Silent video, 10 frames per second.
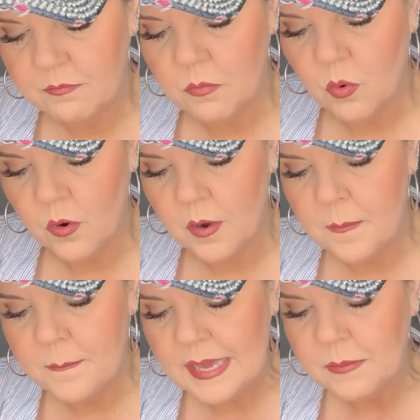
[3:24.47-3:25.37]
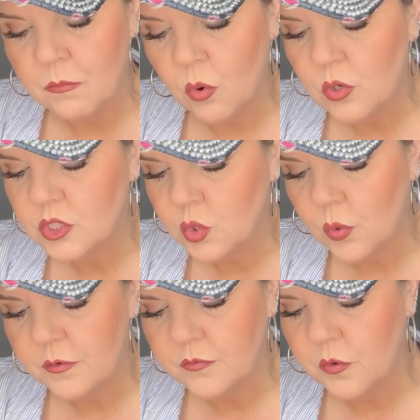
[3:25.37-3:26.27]
more, make more
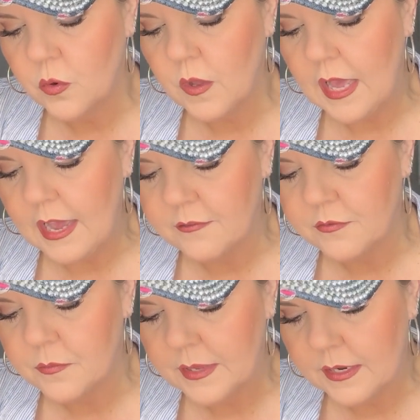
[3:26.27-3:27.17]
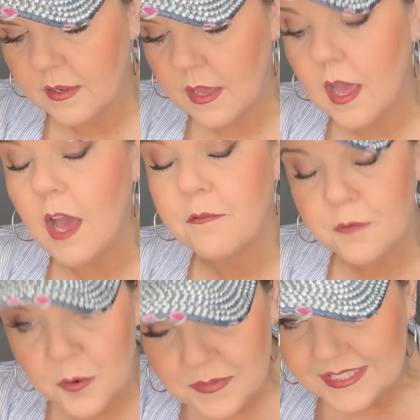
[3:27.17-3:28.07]
joyful
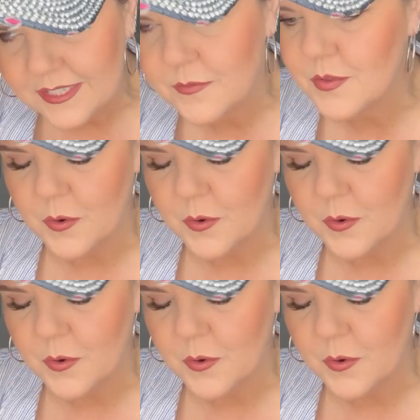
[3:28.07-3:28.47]
affirmative